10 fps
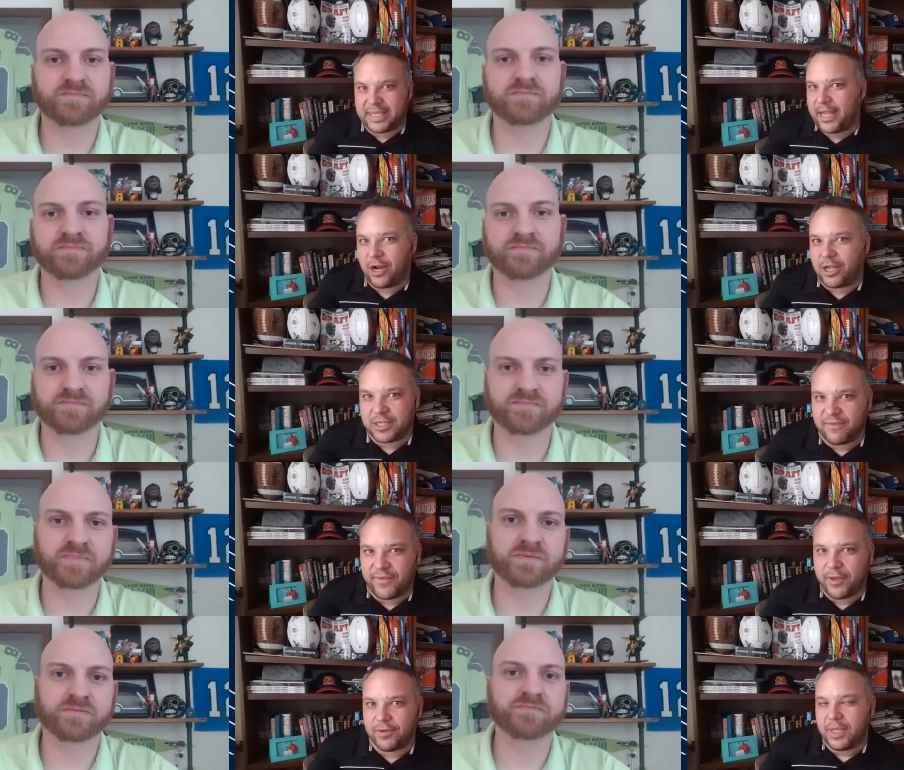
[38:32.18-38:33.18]
Speaker 1: to get onto the
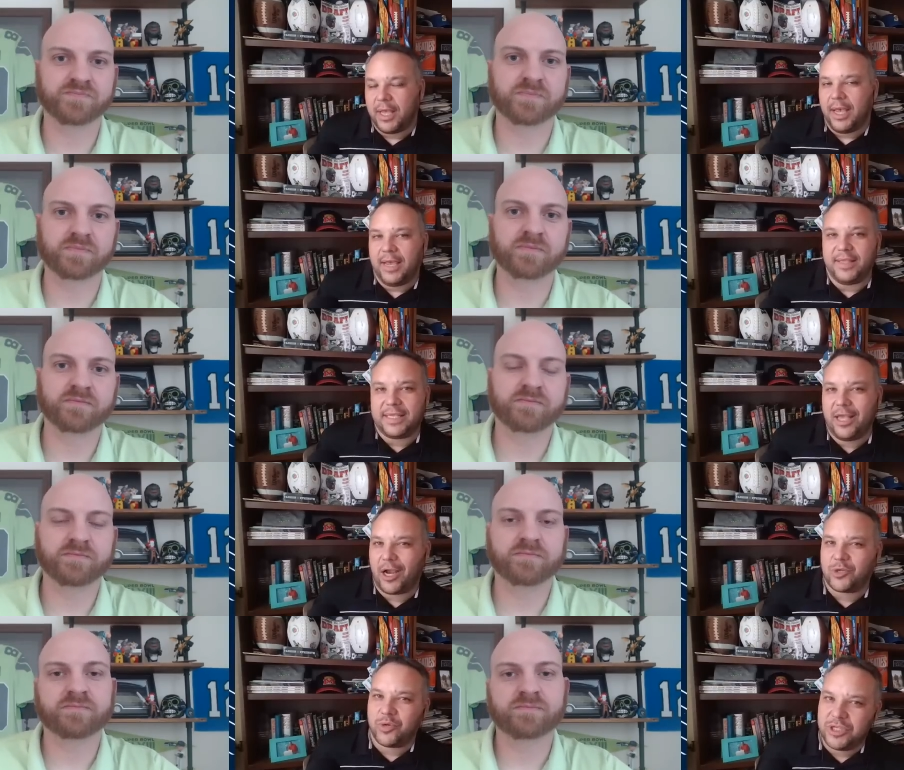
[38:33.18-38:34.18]
field, and the
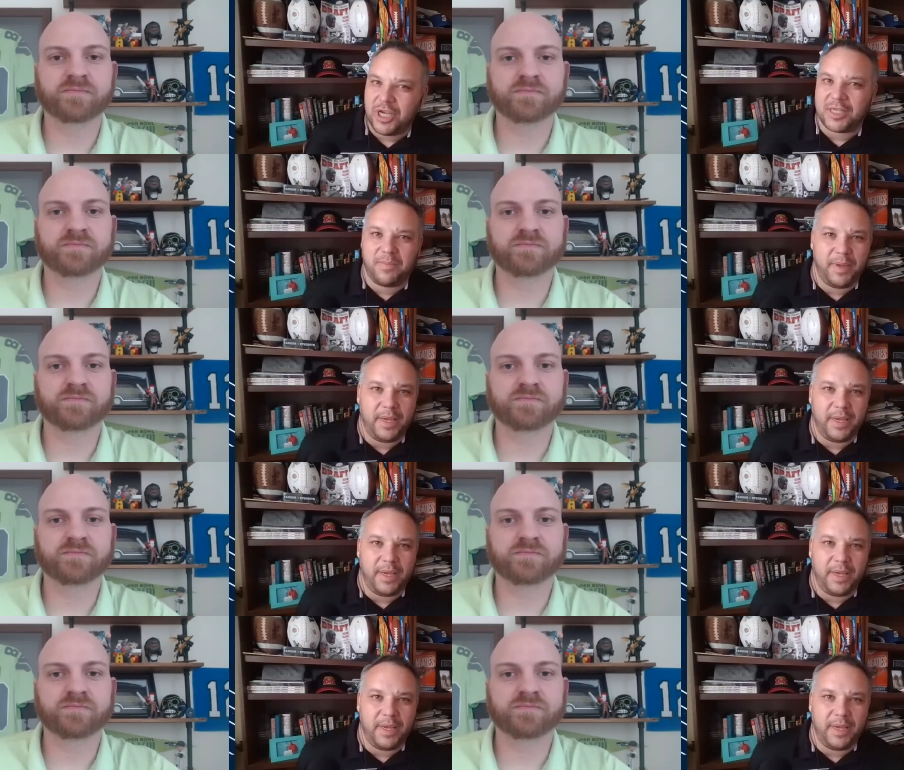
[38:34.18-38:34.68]
Seahawks were just